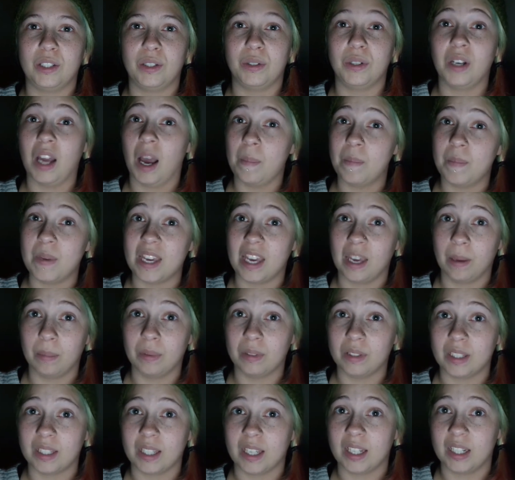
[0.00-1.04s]
to not being
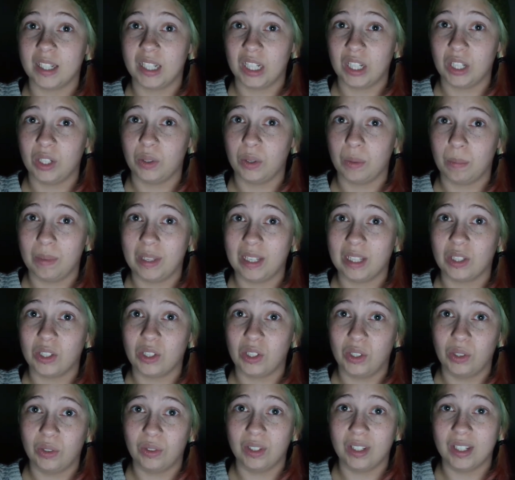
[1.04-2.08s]
able to continue to be a
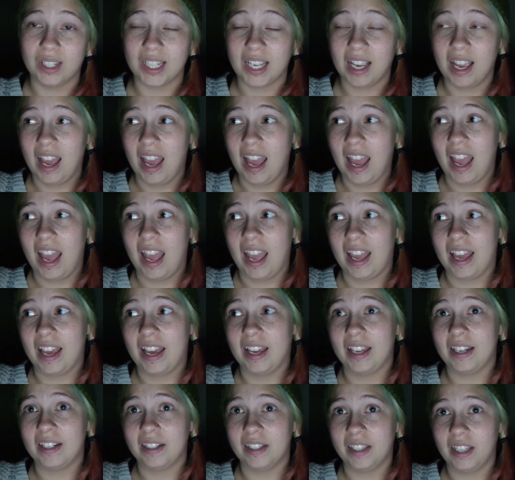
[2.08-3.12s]
student,
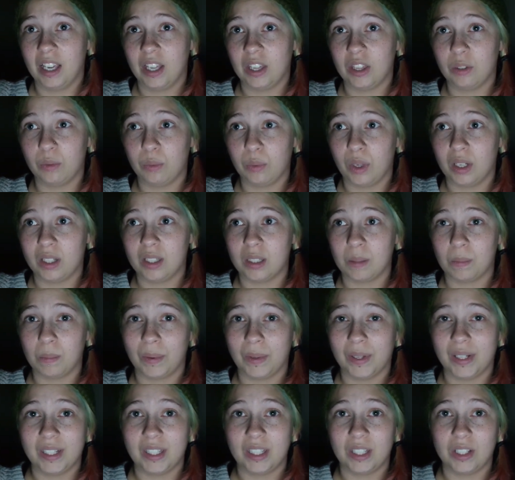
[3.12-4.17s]
and the other ones
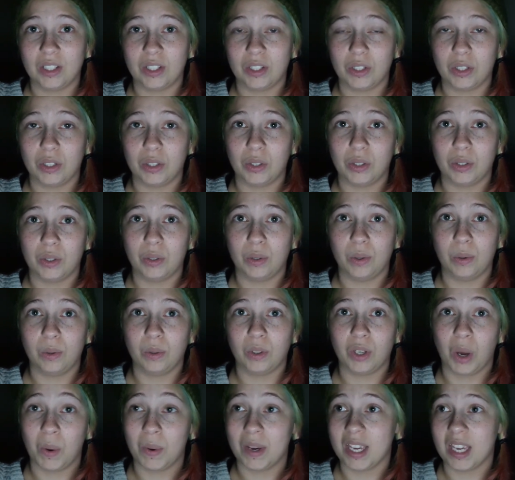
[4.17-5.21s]
pointed
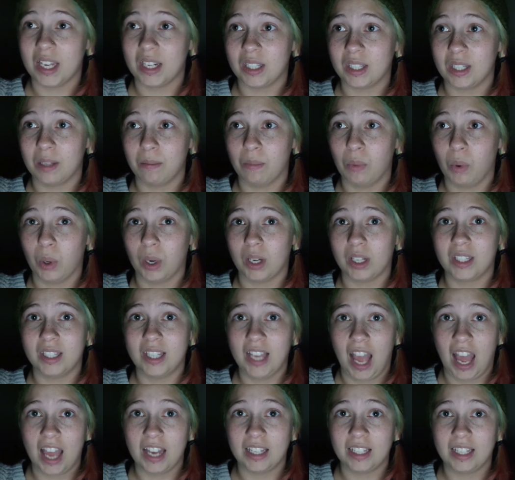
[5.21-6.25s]
to going into more
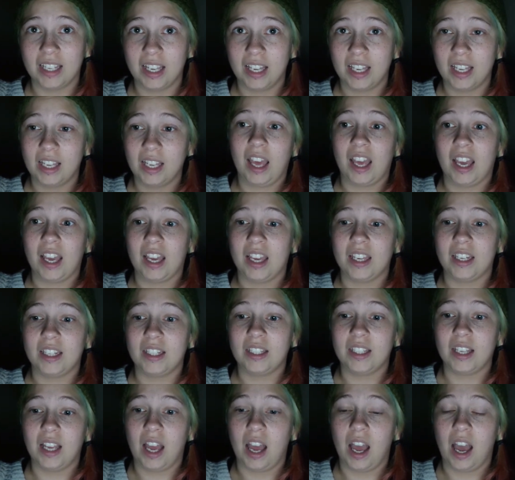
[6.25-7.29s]
debt,
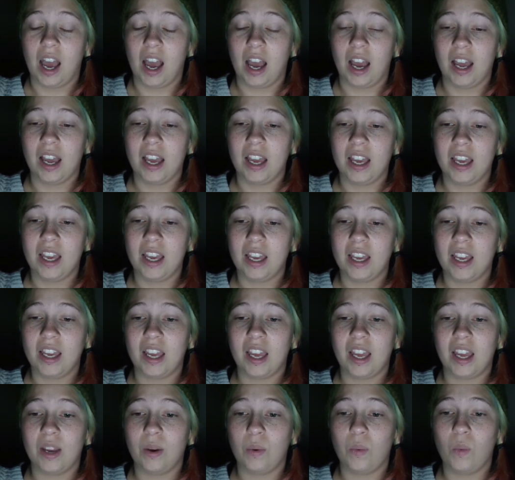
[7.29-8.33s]
and
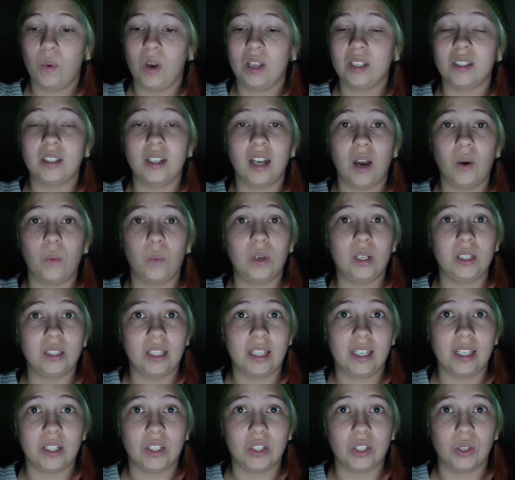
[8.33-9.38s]
I was not
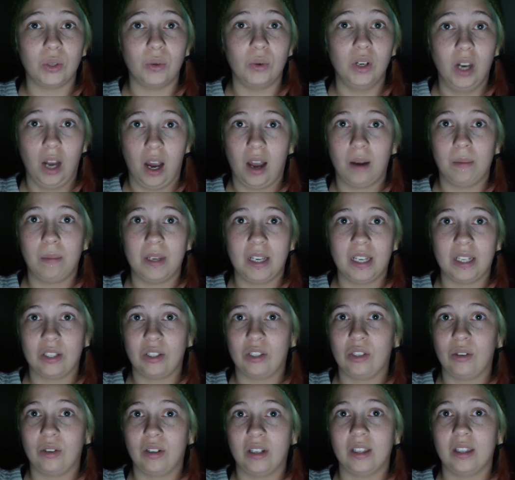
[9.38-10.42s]
willing to not be a
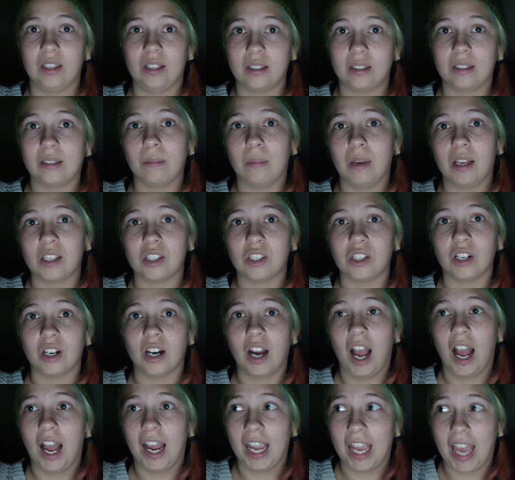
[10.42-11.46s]
student this
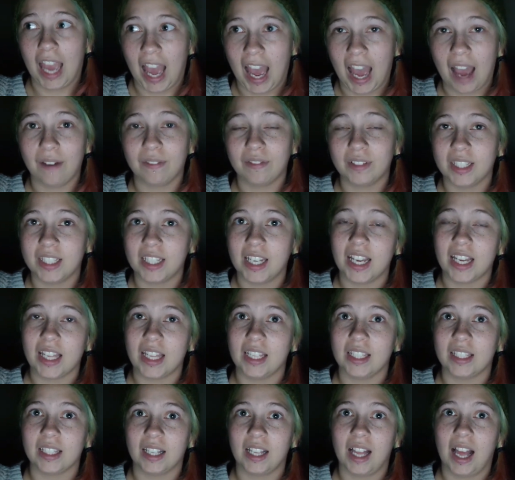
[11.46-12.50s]
semester. I have to take
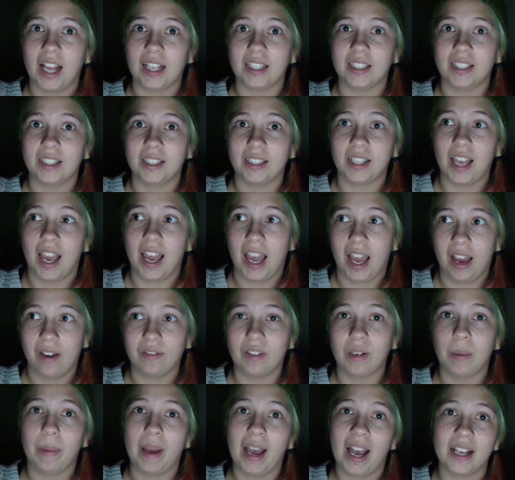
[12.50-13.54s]
these classes. I
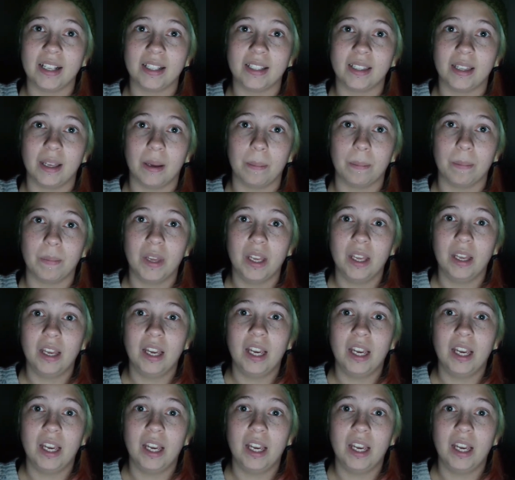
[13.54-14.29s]
have to pass them.